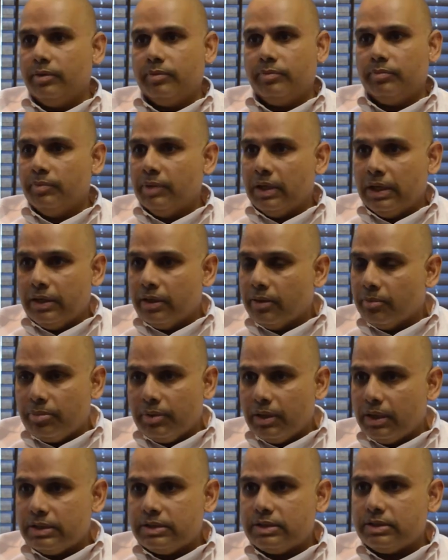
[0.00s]
million
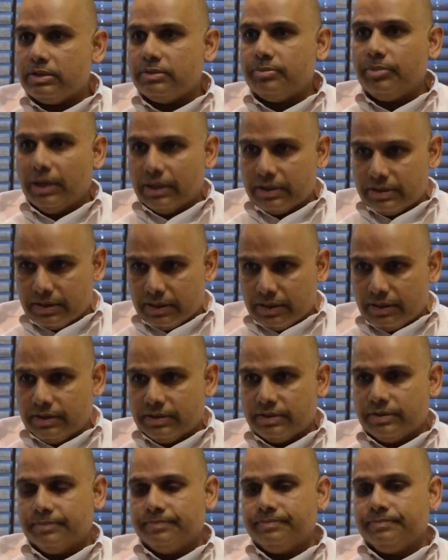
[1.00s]
plus Pakistanis.